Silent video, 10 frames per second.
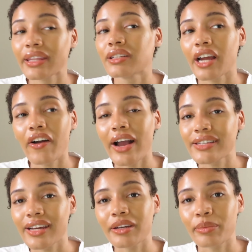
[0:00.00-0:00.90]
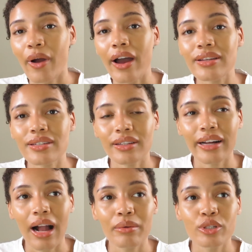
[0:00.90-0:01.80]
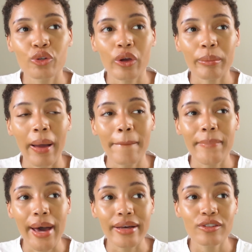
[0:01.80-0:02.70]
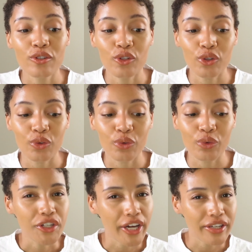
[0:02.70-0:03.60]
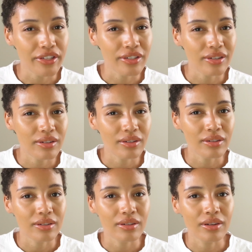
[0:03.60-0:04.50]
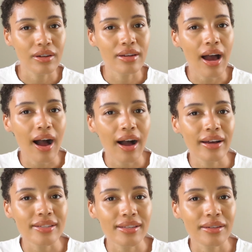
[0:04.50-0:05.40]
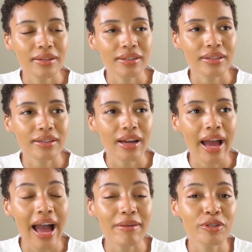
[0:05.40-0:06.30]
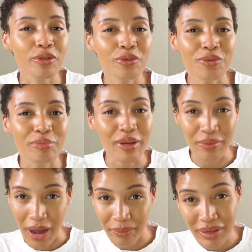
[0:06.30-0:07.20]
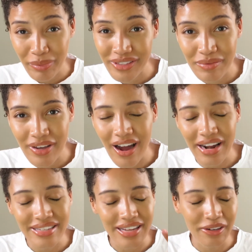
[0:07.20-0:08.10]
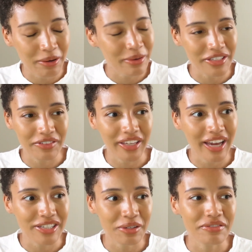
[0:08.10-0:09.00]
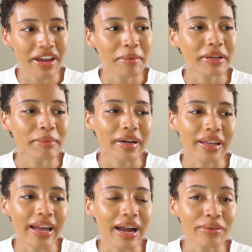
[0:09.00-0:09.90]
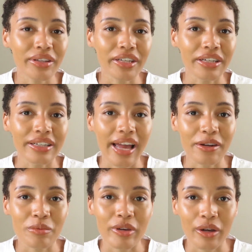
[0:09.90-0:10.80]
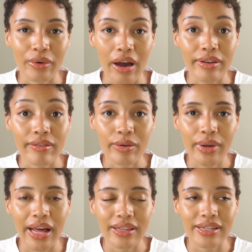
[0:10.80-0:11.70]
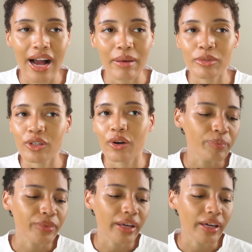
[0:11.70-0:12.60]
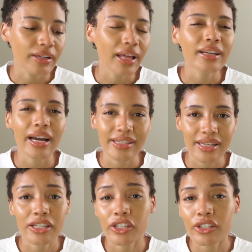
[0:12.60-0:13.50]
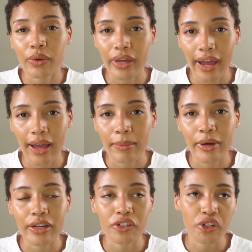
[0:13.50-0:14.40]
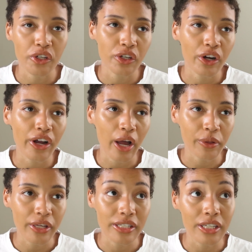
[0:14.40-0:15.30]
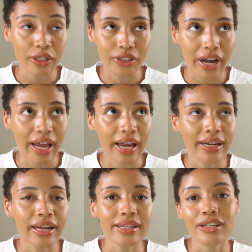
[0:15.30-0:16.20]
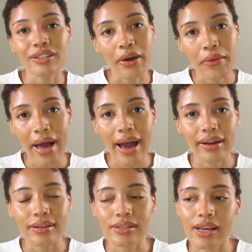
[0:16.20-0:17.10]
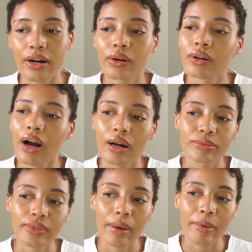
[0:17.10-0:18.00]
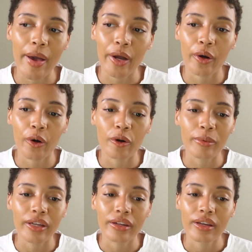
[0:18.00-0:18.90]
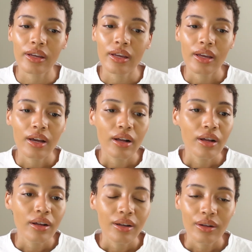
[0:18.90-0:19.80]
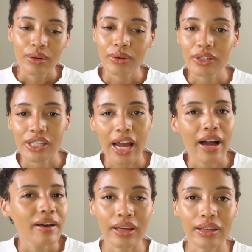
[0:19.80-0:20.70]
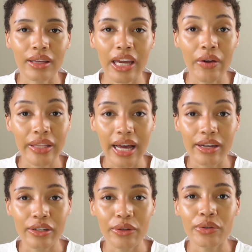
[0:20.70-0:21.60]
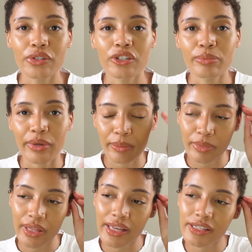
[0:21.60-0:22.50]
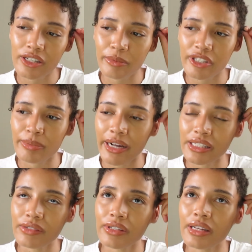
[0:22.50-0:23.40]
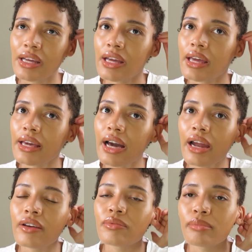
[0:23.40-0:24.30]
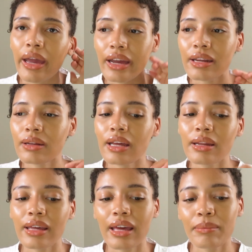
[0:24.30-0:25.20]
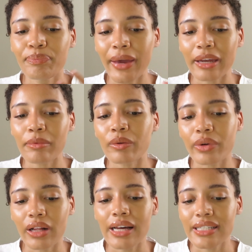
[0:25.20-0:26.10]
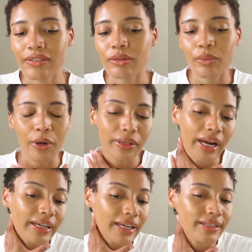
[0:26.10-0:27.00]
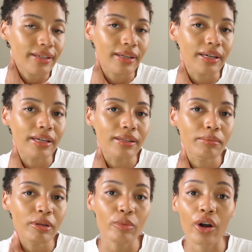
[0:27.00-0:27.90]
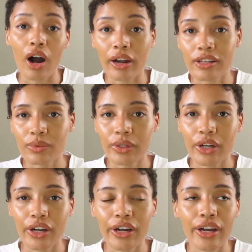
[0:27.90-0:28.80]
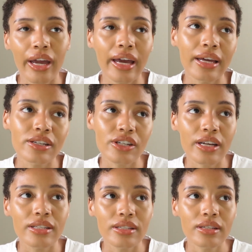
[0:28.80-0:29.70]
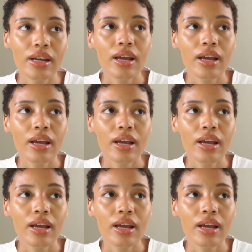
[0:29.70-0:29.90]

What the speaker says: dare I say, depressed. Like I was doing my best to just not have to be around people, to be honest. I know it was a vacation with family, but like I really couldn't handle being around everyone at the time. So, and like I said, she's okay, but her health isn't great, and I didn't know that until coming back home. And whew, child, hearing that news just put things into perspective, and it kind of made made me realize even more that I need to be more honest with her and just